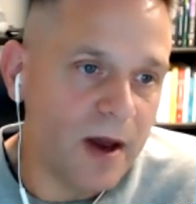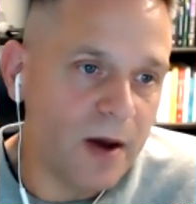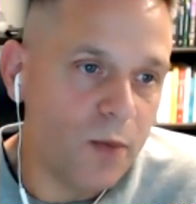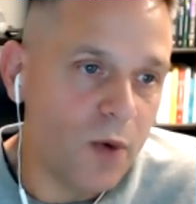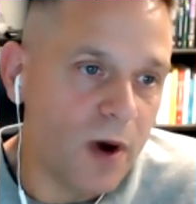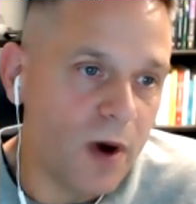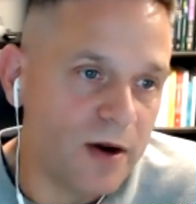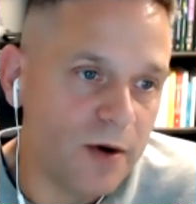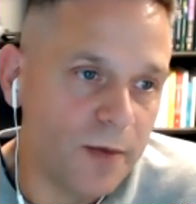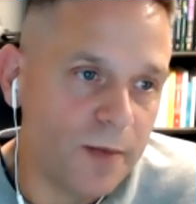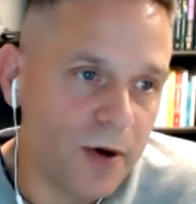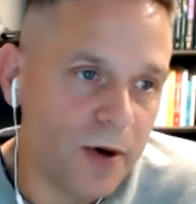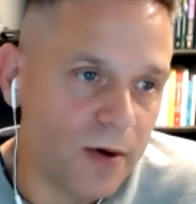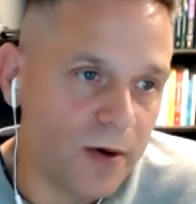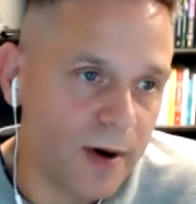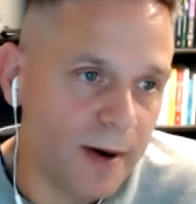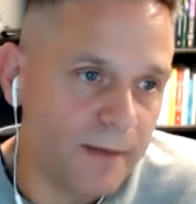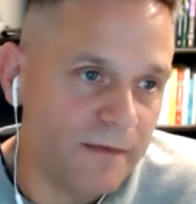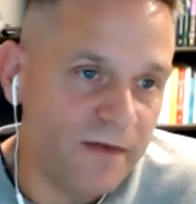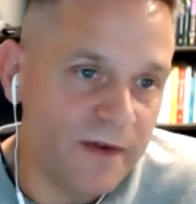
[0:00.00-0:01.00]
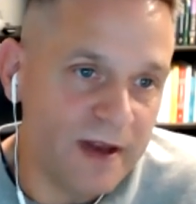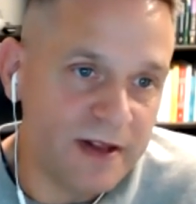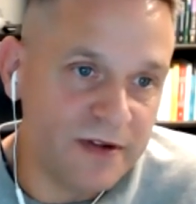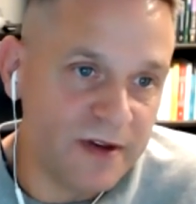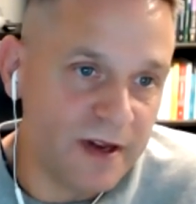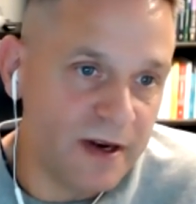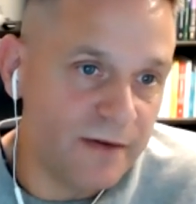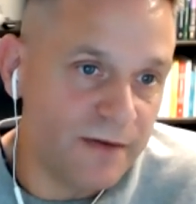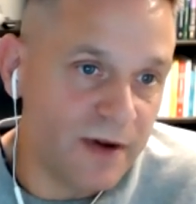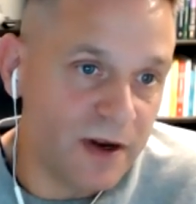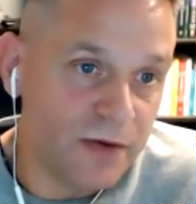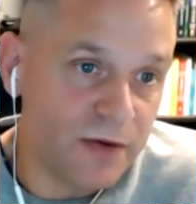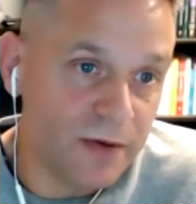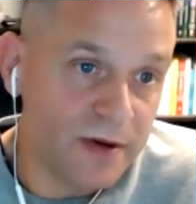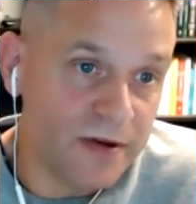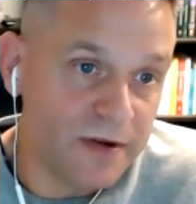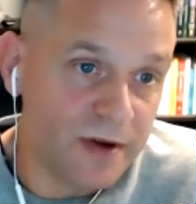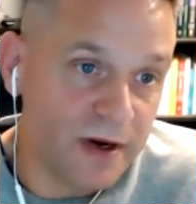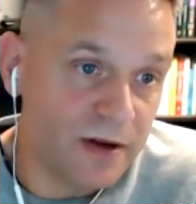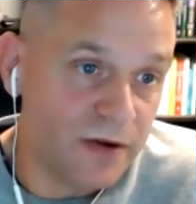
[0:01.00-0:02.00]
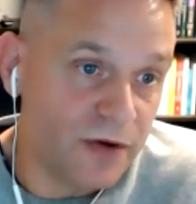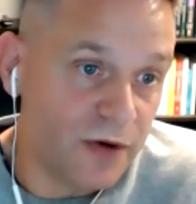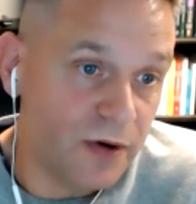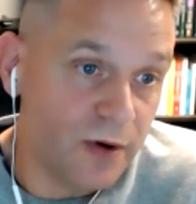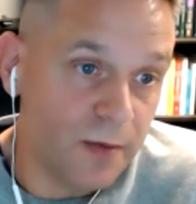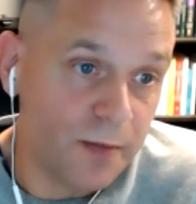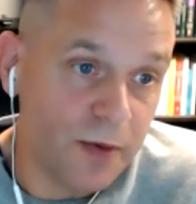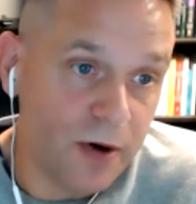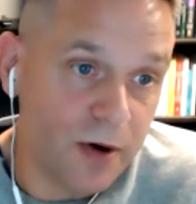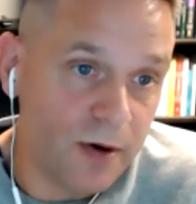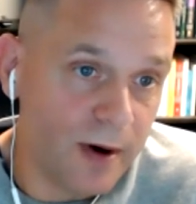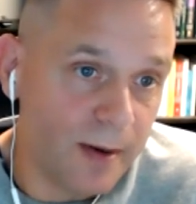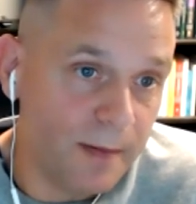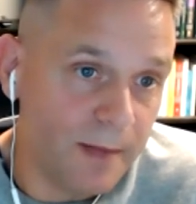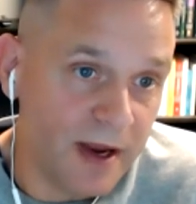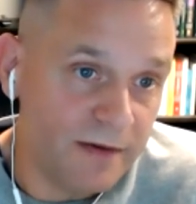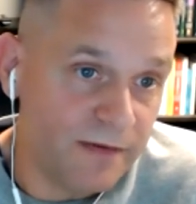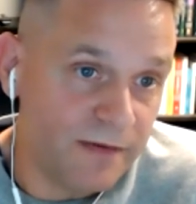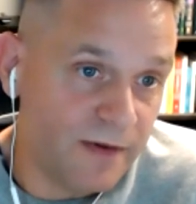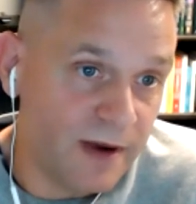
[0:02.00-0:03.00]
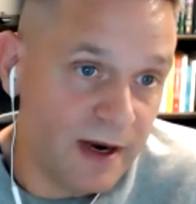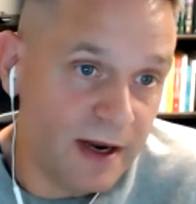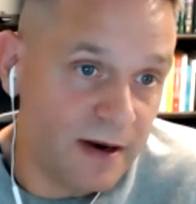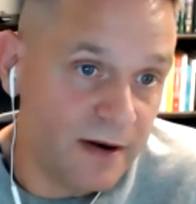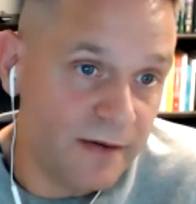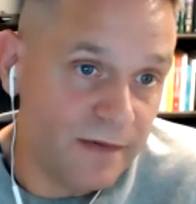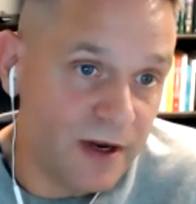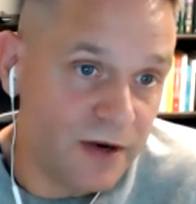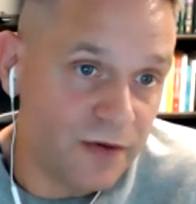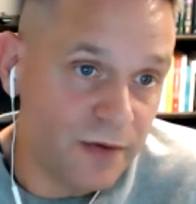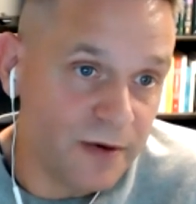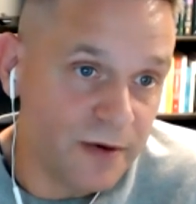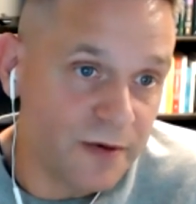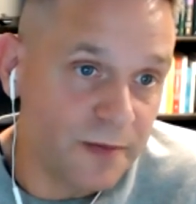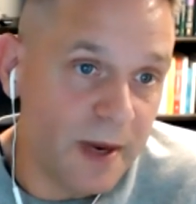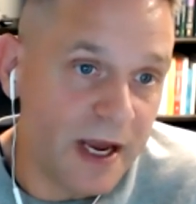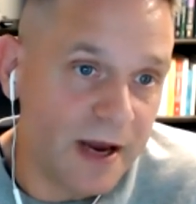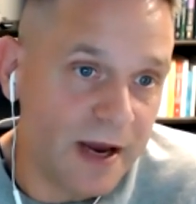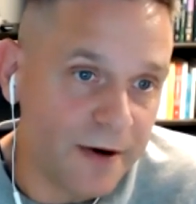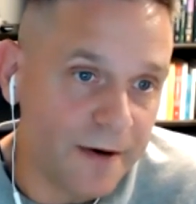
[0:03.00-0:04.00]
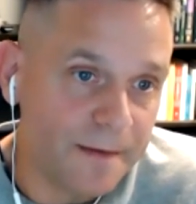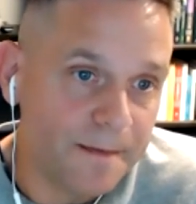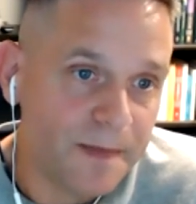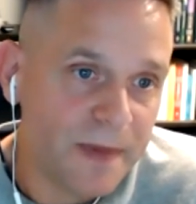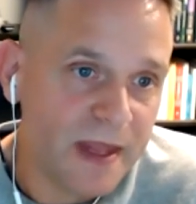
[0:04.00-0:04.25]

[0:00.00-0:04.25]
a one year program fits individuals and a two year program might fit individuals better.